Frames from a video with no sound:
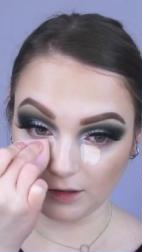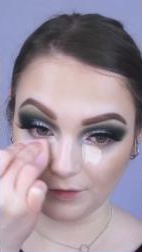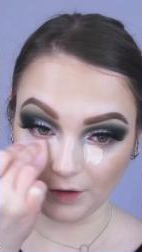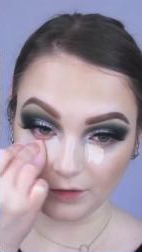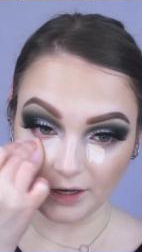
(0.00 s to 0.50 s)
the
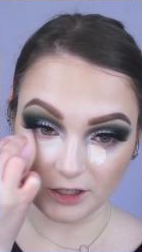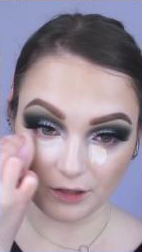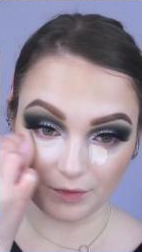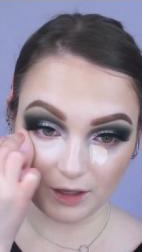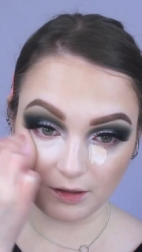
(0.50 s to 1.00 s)

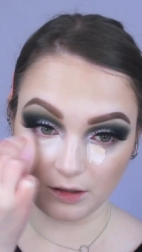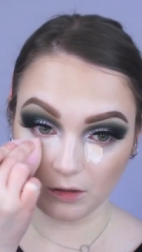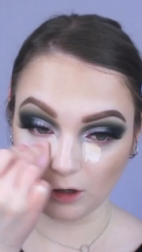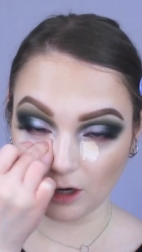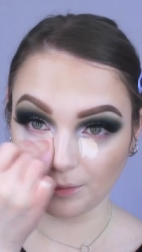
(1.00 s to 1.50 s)
foundation with,
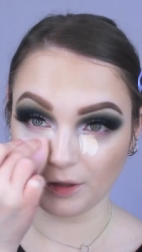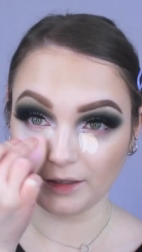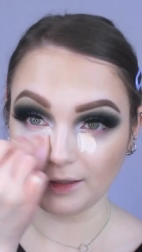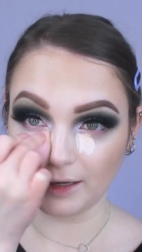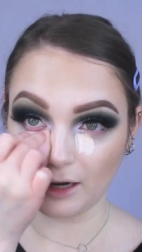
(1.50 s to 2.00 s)
or
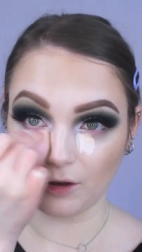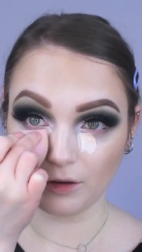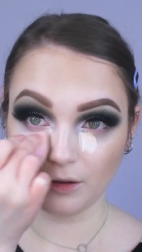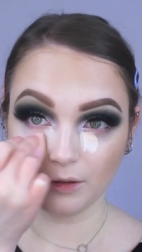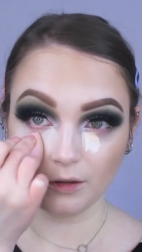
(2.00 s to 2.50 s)
blended it
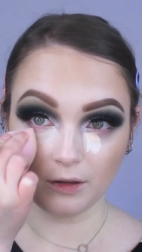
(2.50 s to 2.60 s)
out,